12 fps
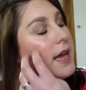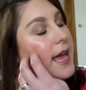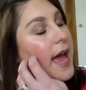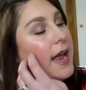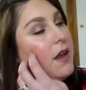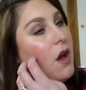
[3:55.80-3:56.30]

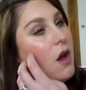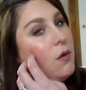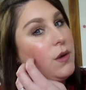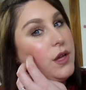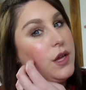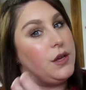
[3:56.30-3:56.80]
Again, I
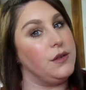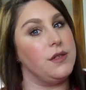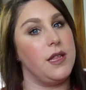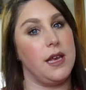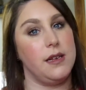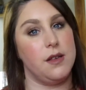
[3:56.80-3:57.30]
will use
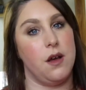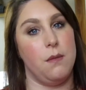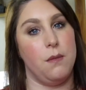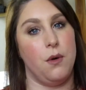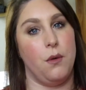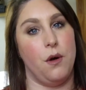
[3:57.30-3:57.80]
the
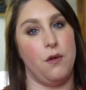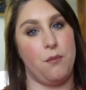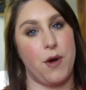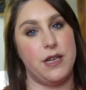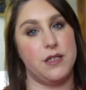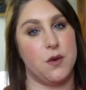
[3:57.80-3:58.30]
example of
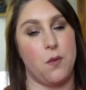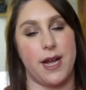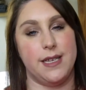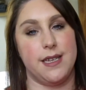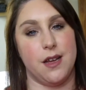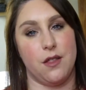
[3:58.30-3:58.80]
Brenda
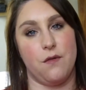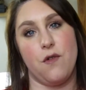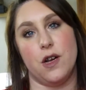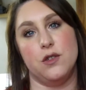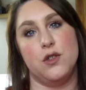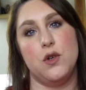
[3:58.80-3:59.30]
waiting at the
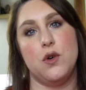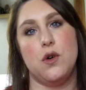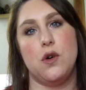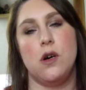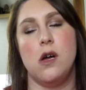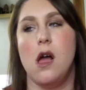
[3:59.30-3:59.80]
front door.